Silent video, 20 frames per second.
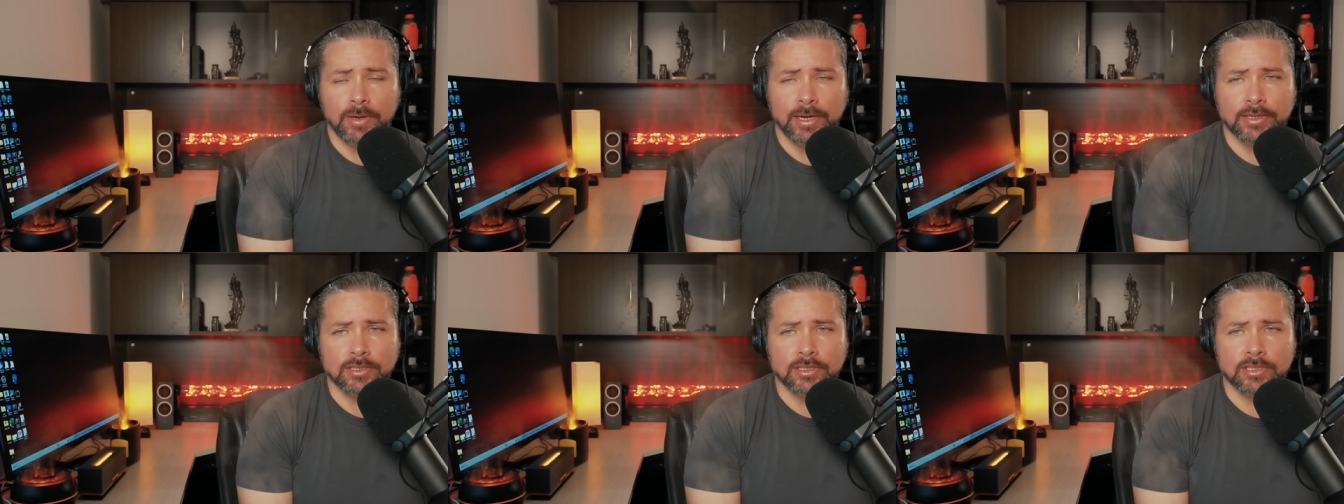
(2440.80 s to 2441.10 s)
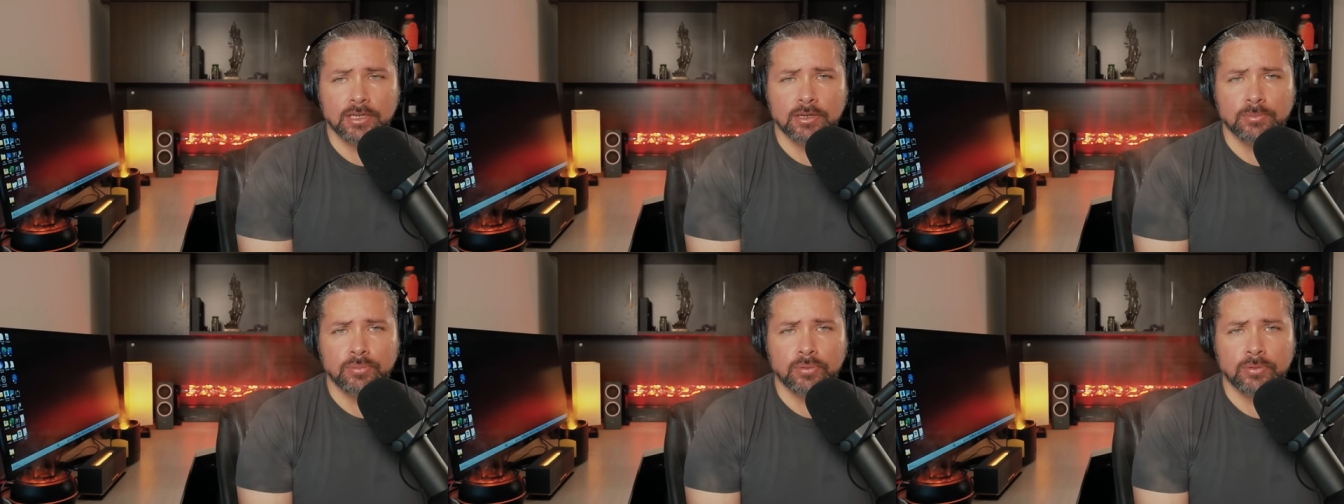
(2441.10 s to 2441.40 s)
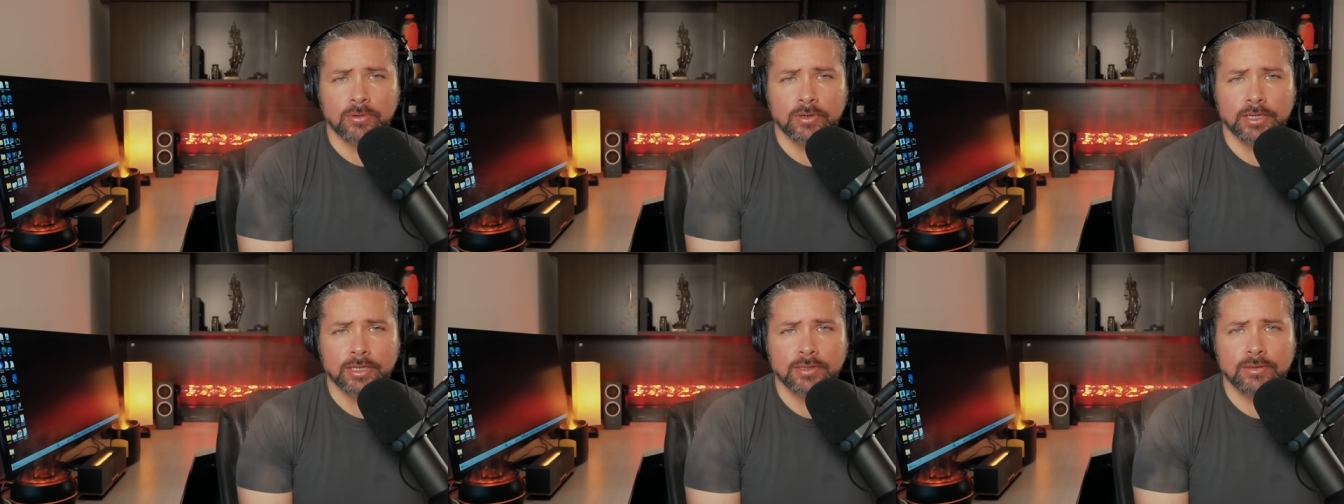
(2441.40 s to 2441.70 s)
at some
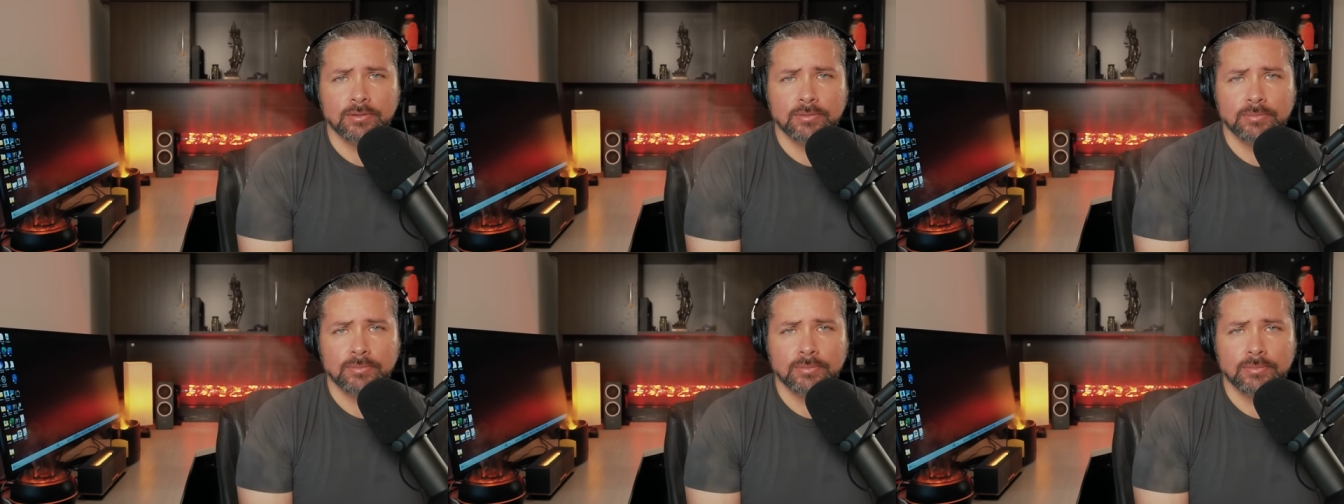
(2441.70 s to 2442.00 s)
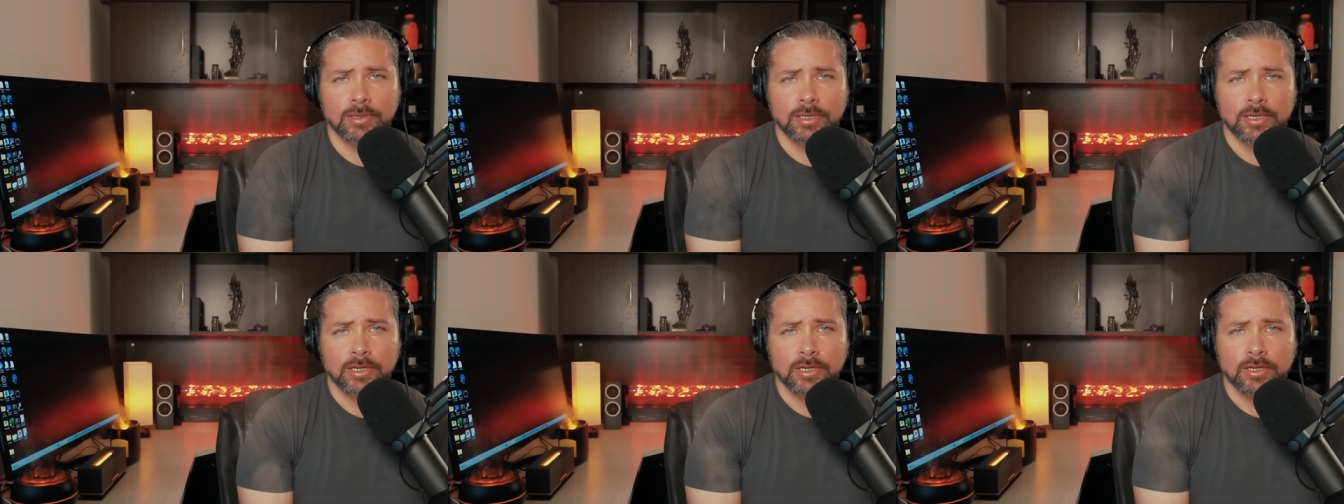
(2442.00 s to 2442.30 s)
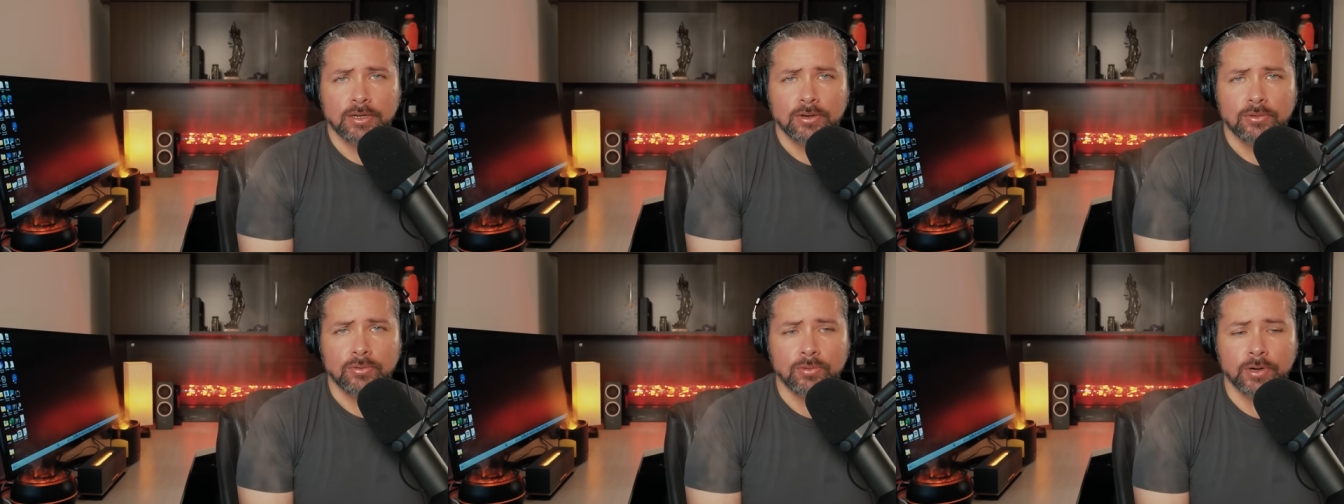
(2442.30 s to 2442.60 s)
point
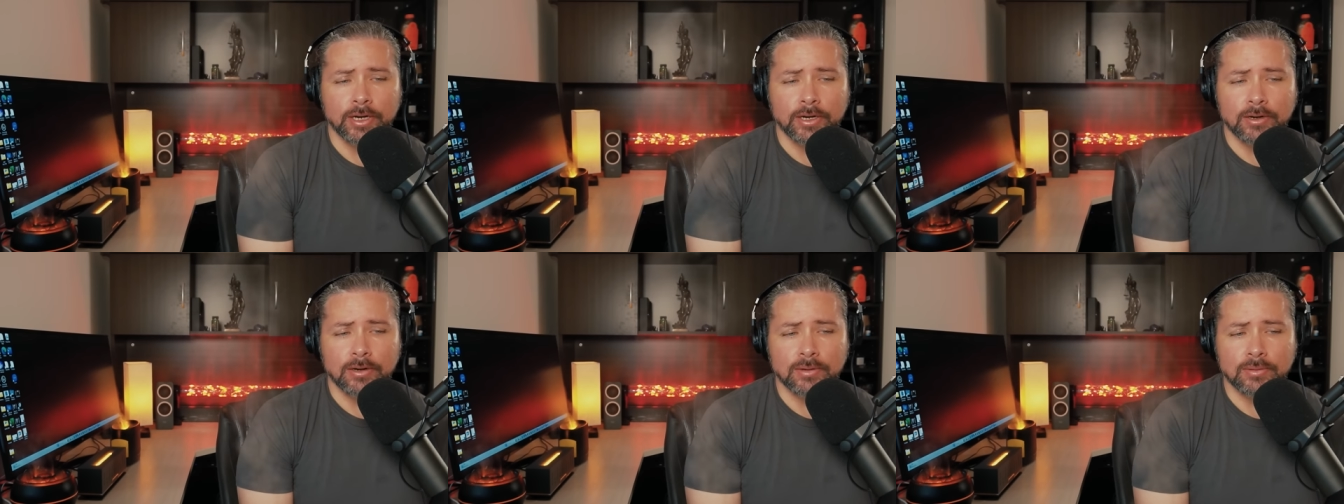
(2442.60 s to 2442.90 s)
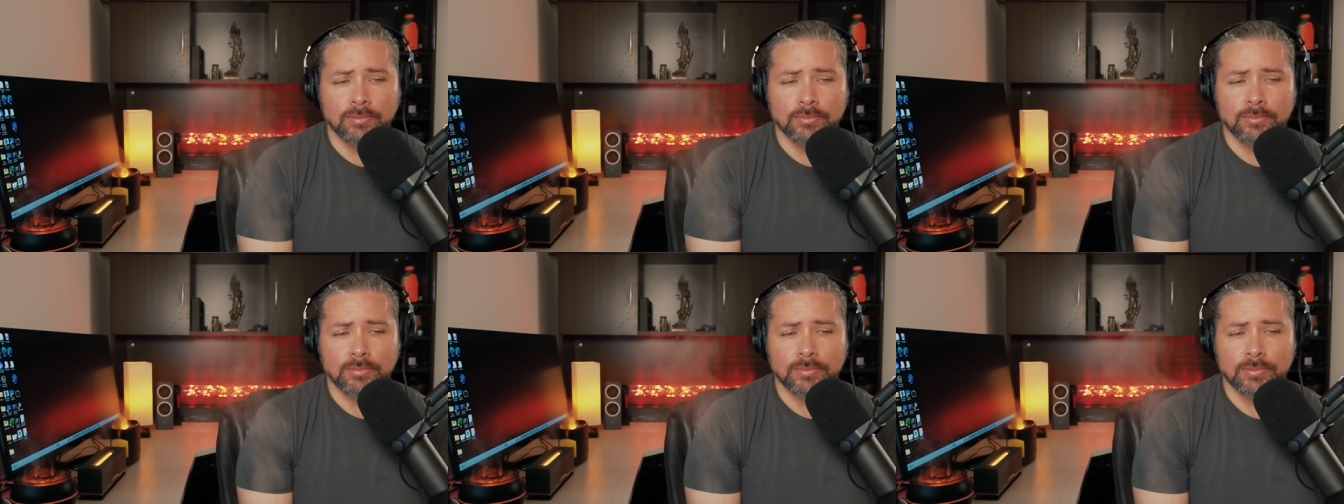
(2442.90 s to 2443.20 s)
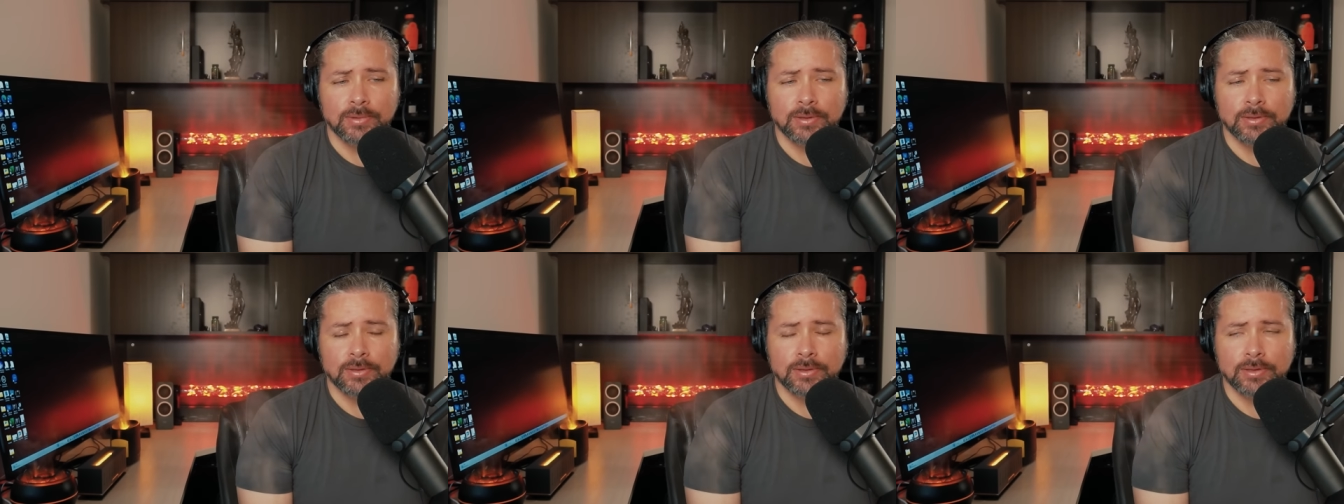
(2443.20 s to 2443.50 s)
where
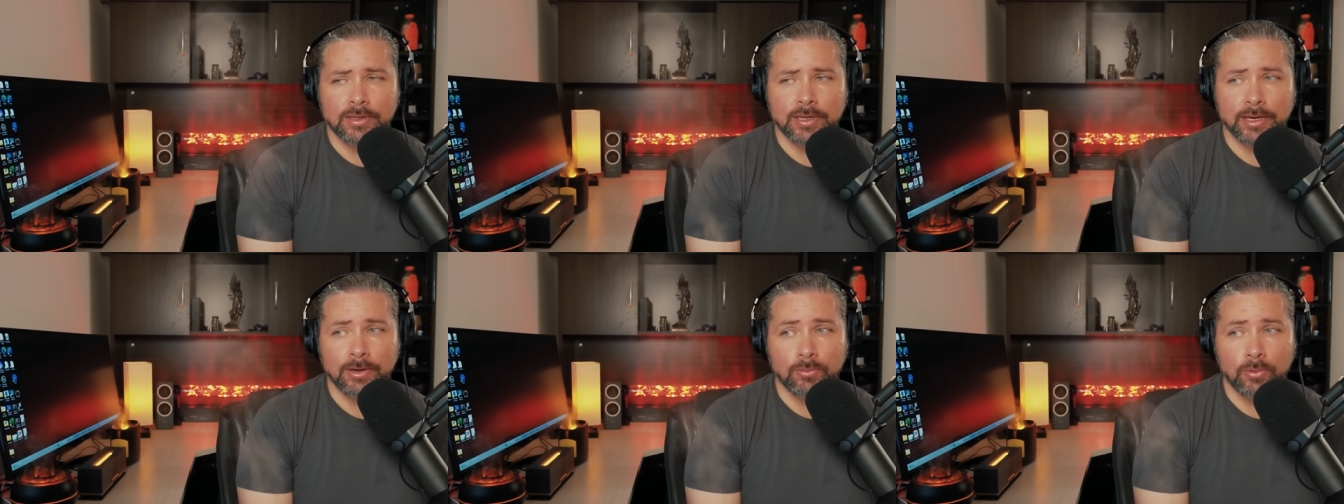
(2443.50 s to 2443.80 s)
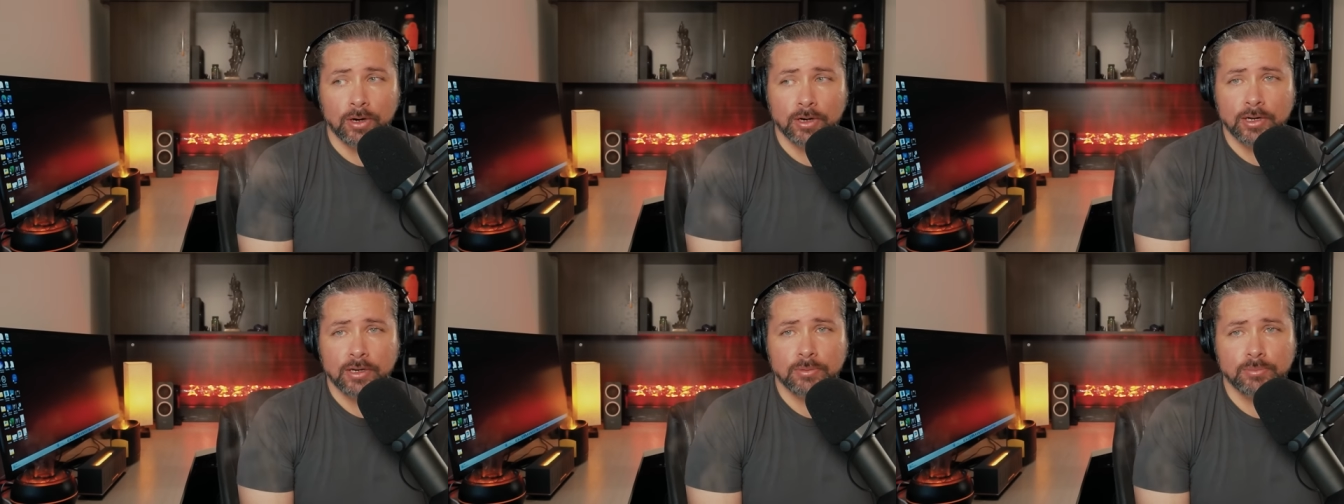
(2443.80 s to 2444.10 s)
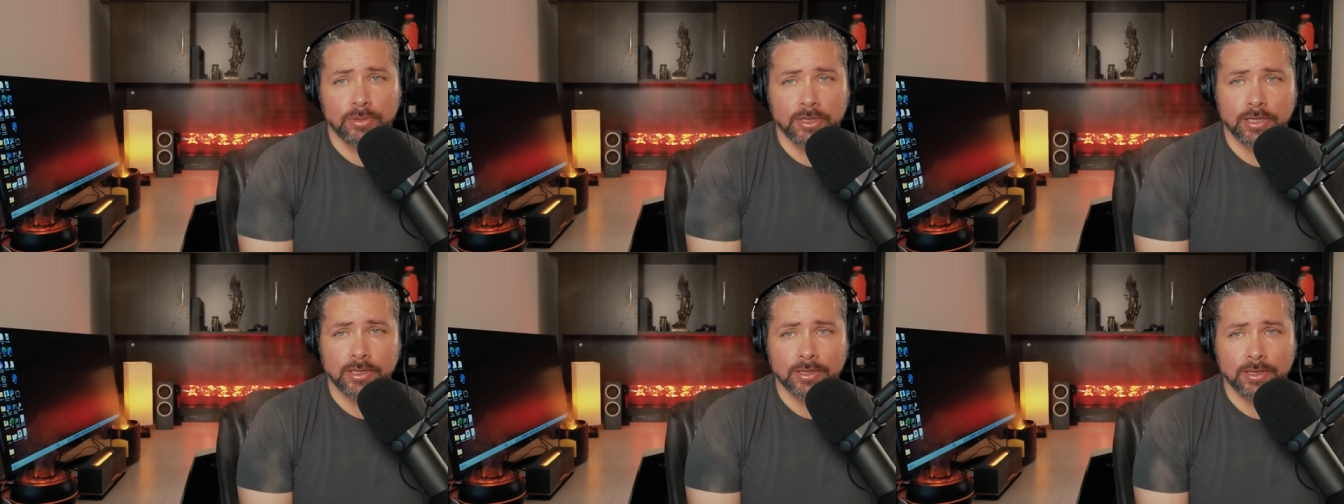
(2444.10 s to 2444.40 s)
they wanted to
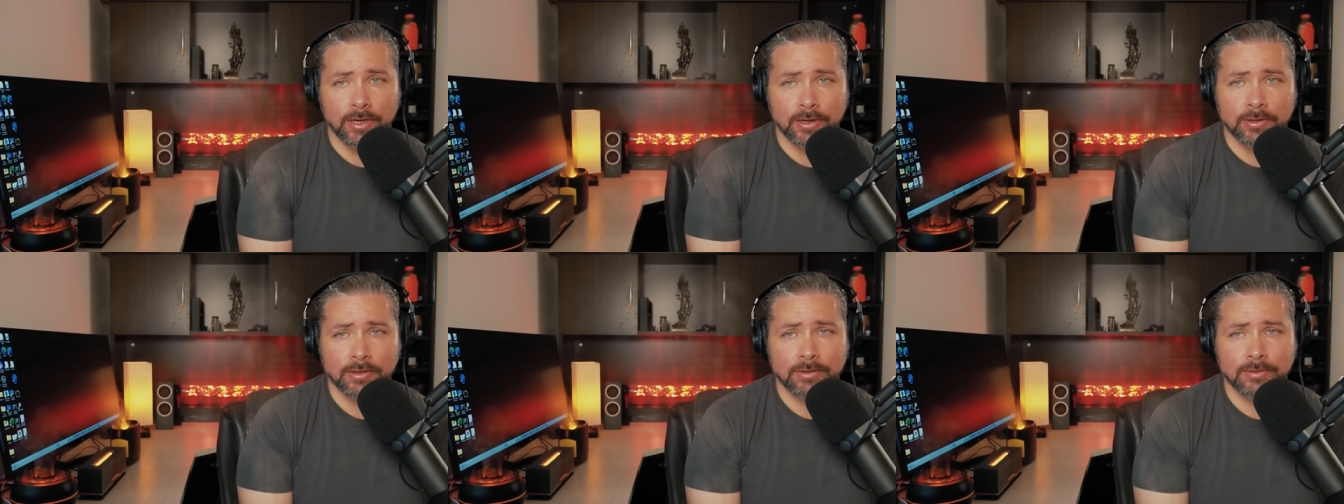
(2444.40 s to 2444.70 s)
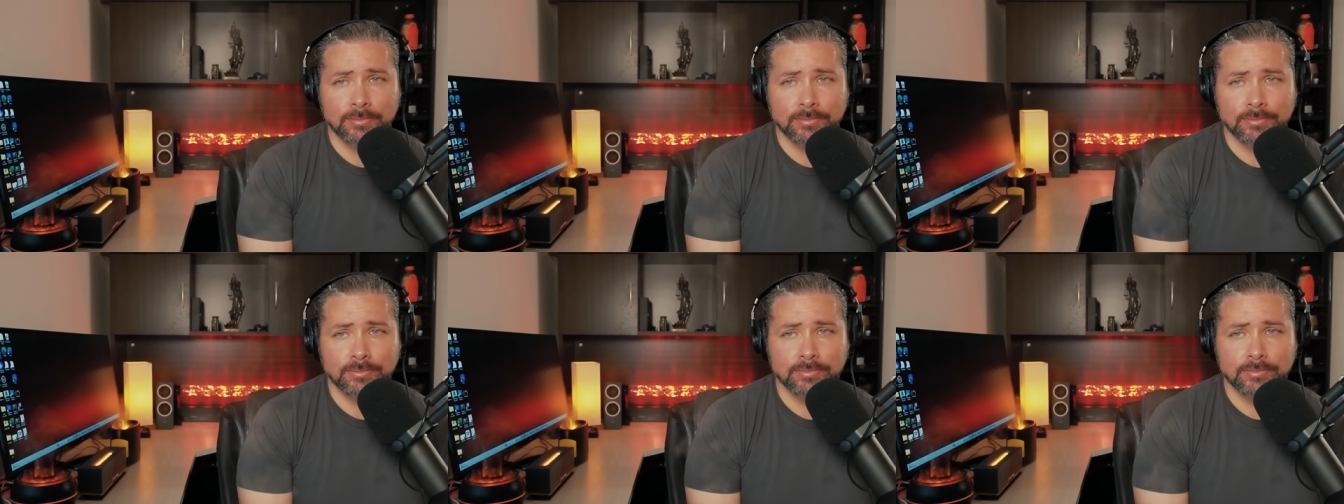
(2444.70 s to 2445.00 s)
be together,